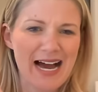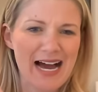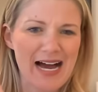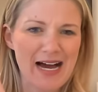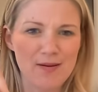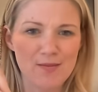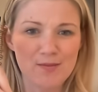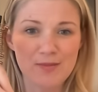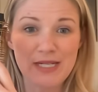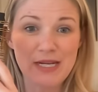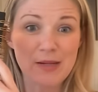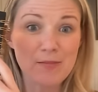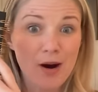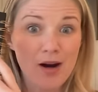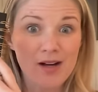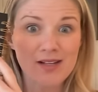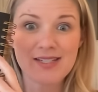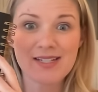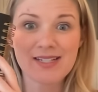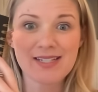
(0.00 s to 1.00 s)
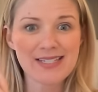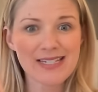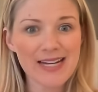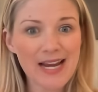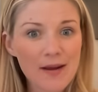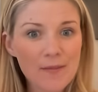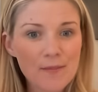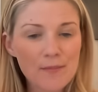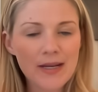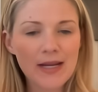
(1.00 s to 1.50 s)
um, debossed
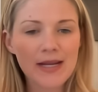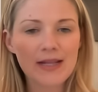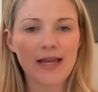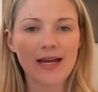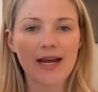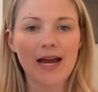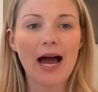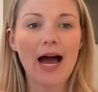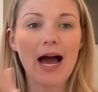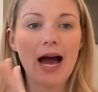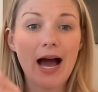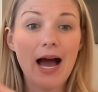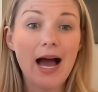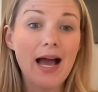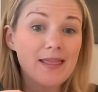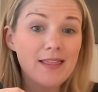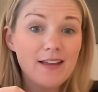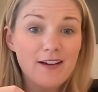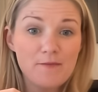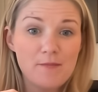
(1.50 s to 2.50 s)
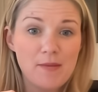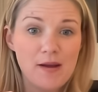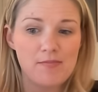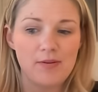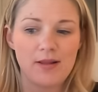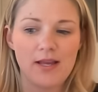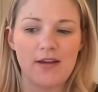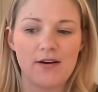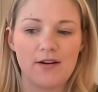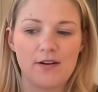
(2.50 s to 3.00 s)
stamping. Like, I love my
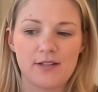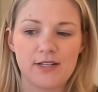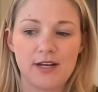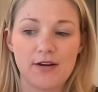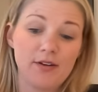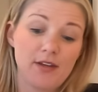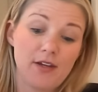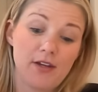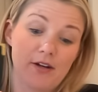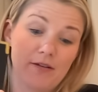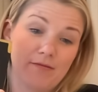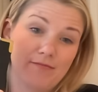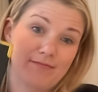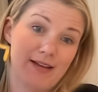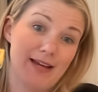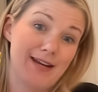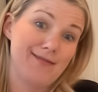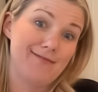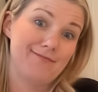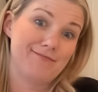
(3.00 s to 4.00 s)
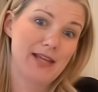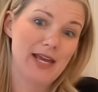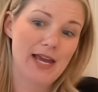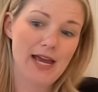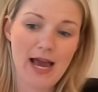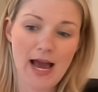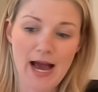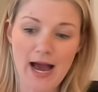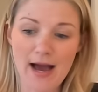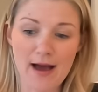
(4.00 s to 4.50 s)
planners. I really do, I do.
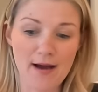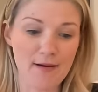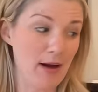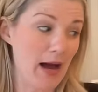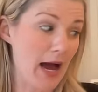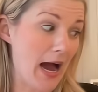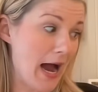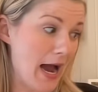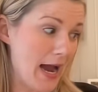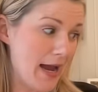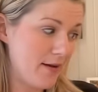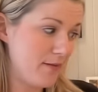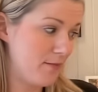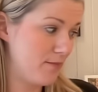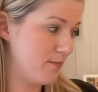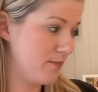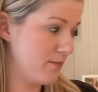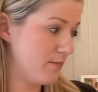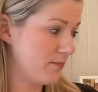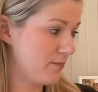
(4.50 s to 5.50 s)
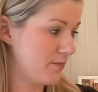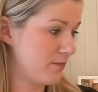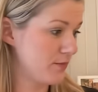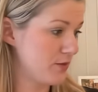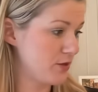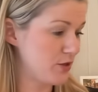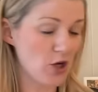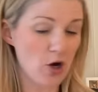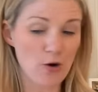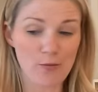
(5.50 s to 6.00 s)
Um, I
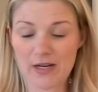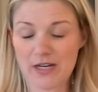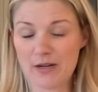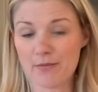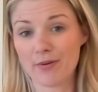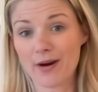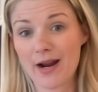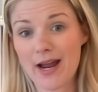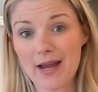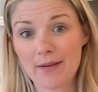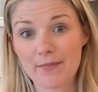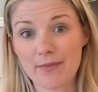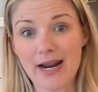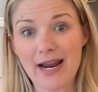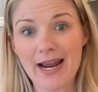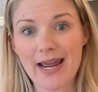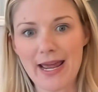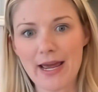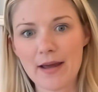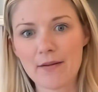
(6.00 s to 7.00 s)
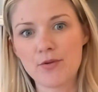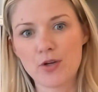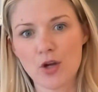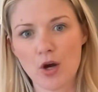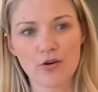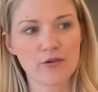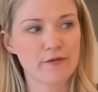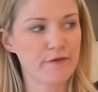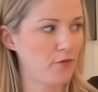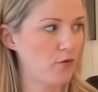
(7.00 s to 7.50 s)
don't mean to brag, but I am
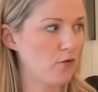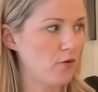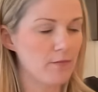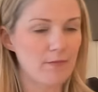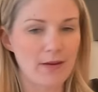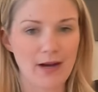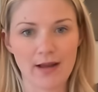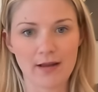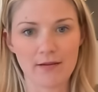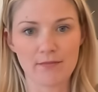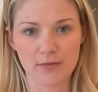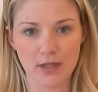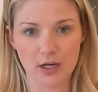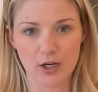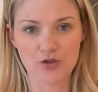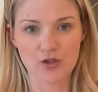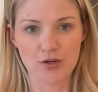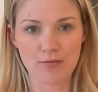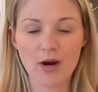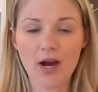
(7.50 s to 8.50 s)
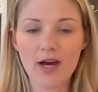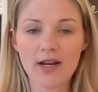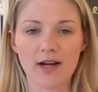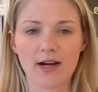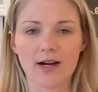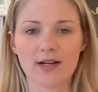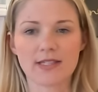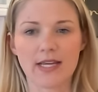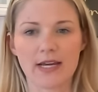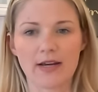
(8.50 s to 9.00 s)
known for my luxury
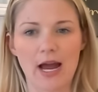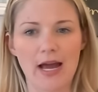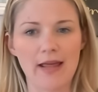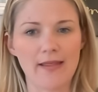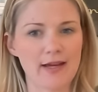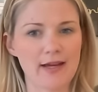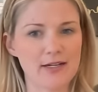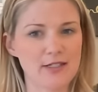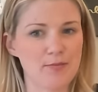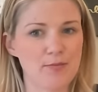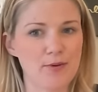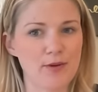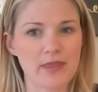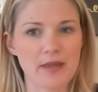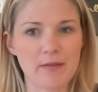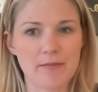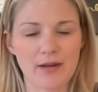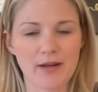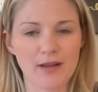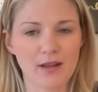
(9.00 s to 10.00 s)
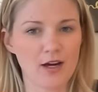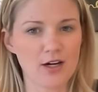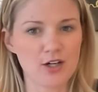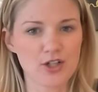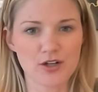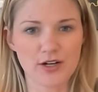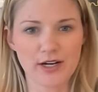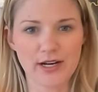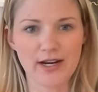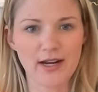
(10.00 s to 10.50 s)
products. Like, I like to put them in
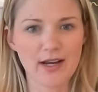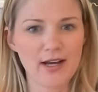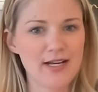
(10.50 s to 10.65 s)
luxury